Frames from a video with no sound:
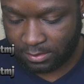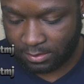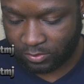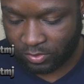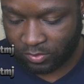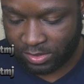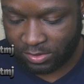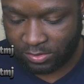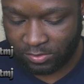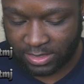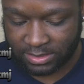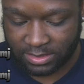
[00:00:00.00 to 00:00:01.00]
We want new
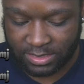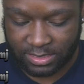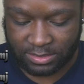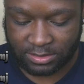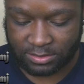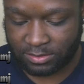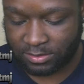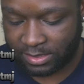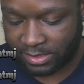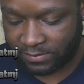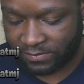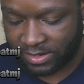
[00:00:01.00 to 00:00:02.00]
residential
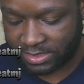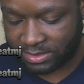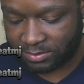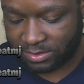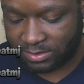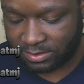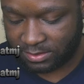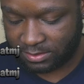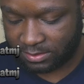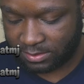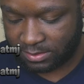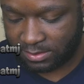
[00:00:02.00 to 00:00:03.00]
investments.
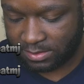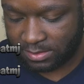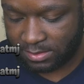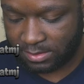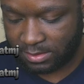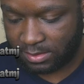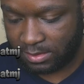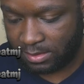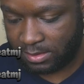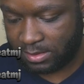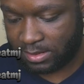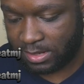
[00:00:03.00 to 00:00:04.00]

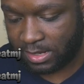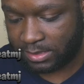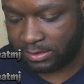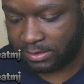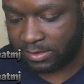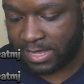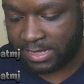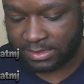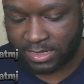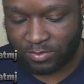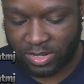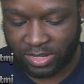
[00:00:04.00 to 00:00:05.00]
And so that's
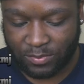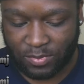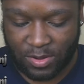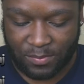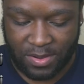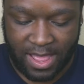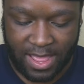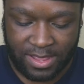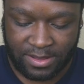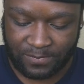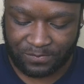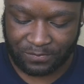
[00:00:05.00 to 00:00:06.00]
going to make up our
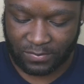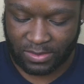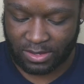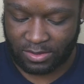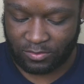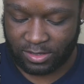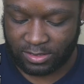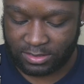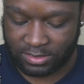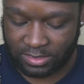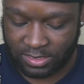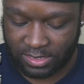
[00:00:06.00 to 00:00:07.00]
pie.
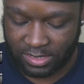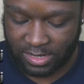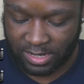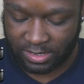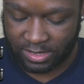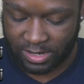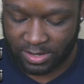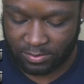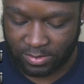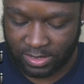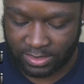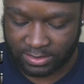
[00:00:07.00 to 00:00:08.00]
Realty income
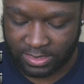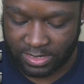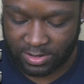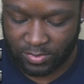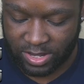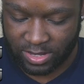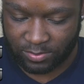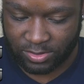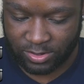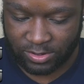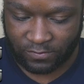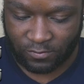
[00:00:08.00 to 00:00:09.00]
is going to make up
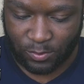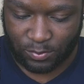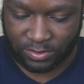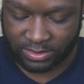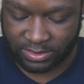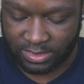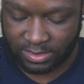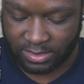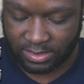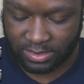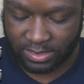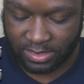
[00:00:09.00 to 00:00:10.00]
34%
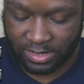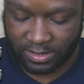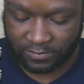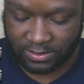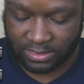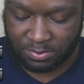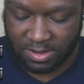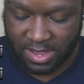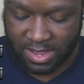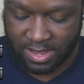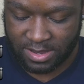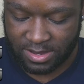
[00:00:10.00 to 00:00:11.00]
of this
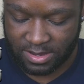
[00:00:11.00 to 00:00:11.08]
pie.